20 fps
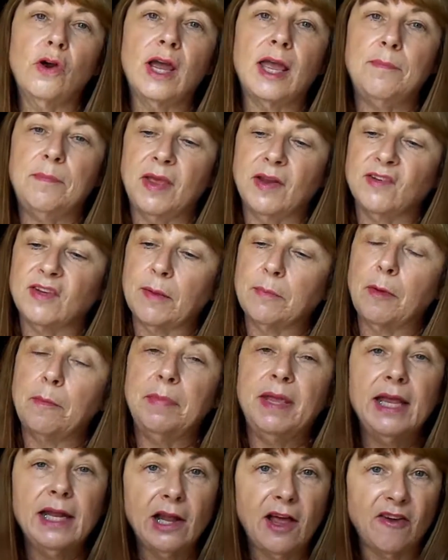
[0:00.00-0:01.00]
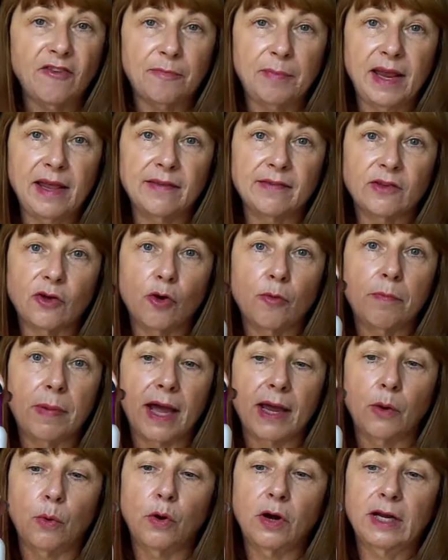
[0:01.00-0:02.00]
I picked up a peel-off base coat
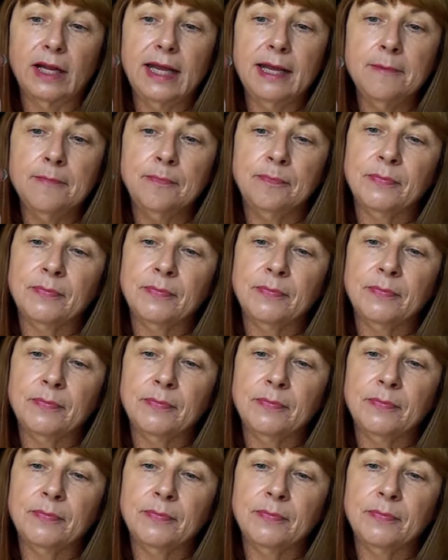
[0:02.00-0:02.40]
by Orly.